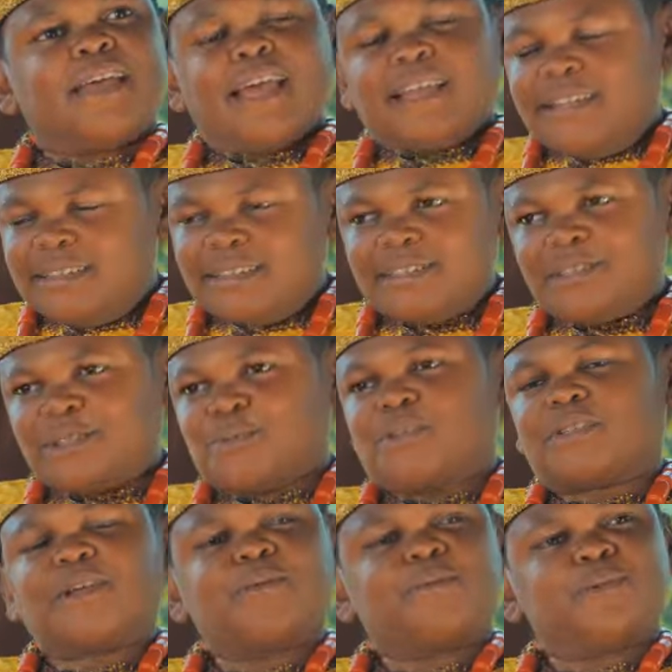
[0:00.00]
Anything she
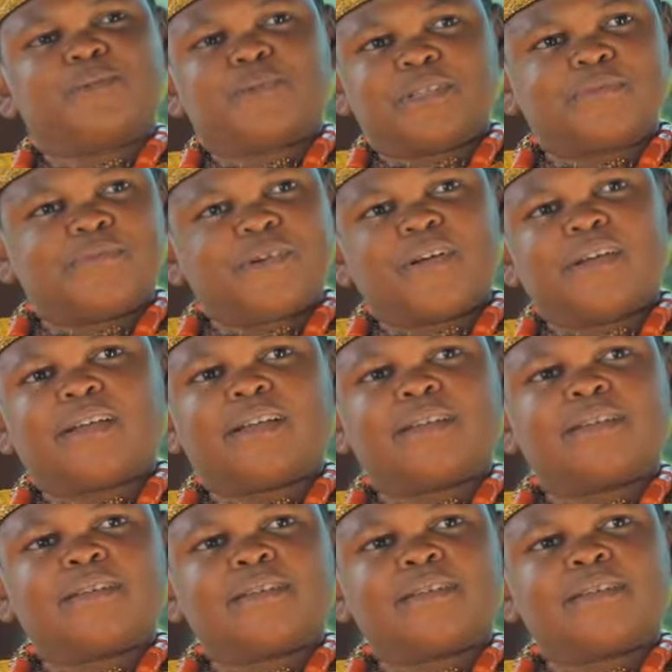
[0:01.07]
wants, I will do it for her.